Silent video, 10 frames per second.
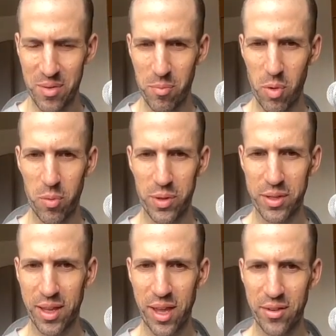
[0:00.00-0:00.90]
more
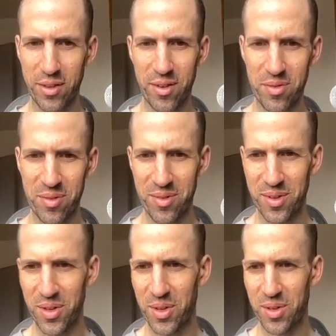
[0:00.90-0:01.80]
risque stuff,
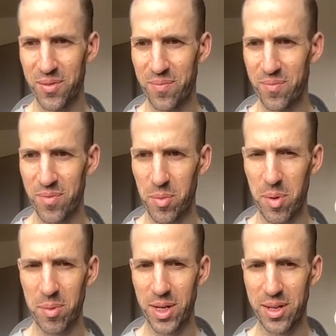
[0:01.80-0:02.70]
or
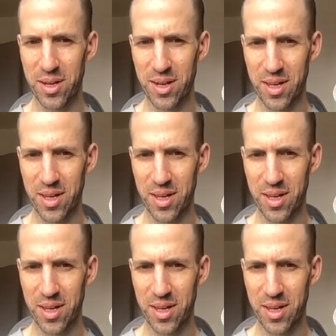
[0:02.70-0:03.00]
maybe I did.